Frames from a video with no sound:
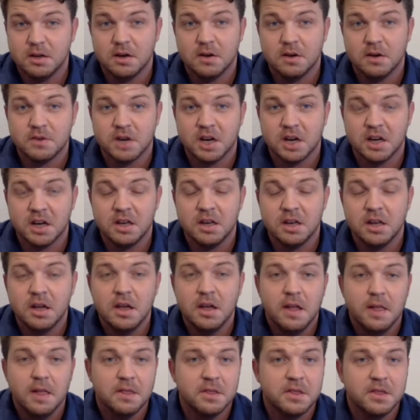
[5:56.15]
All right
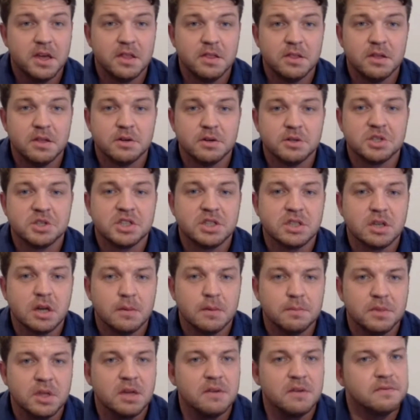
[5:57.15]
then there's
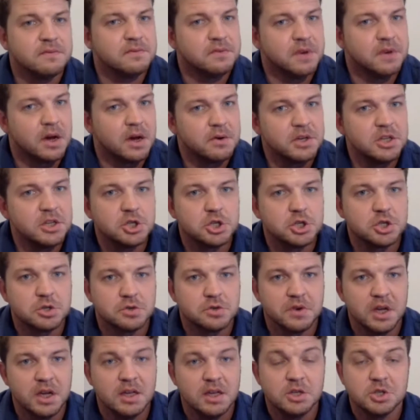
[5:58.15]
something very
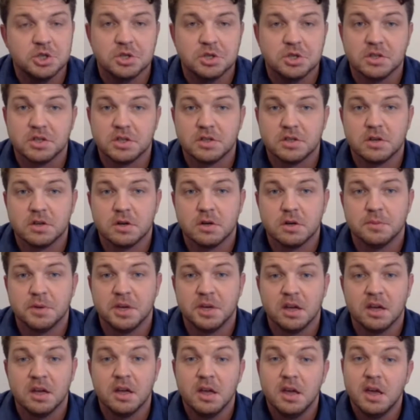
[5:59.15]
strange,
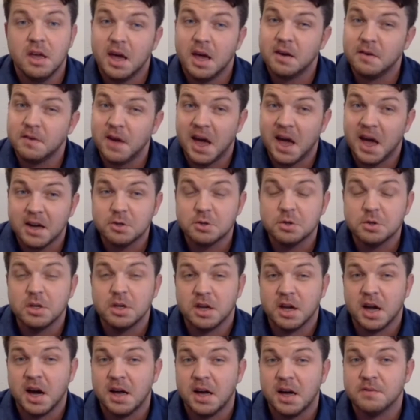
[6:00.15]
disturbing, and
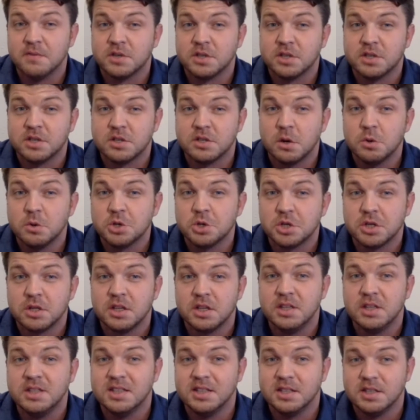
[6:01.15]
actually kind of
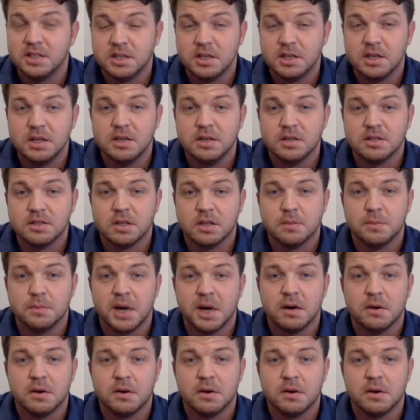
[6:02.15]
socially diseased